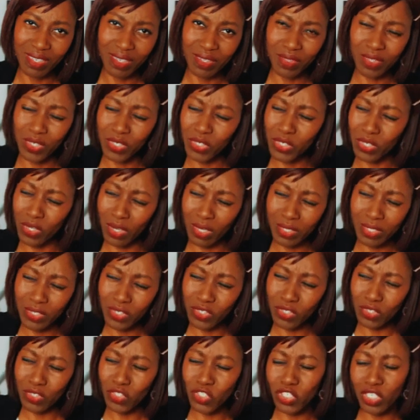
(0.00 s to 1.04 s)
that God
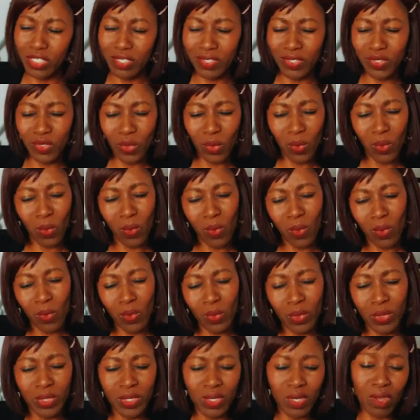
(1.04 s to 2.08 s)
isn't just,
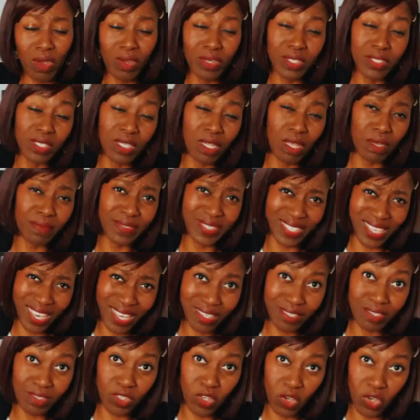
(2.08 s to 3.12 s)
oh, God is love.
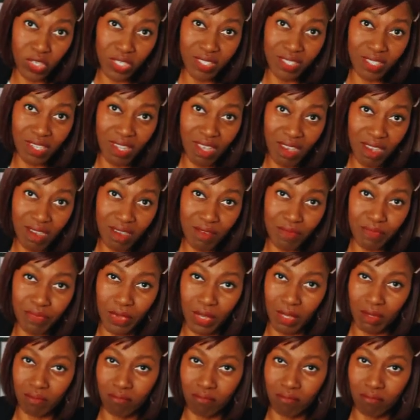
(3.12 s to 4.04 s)
Yes, God is love.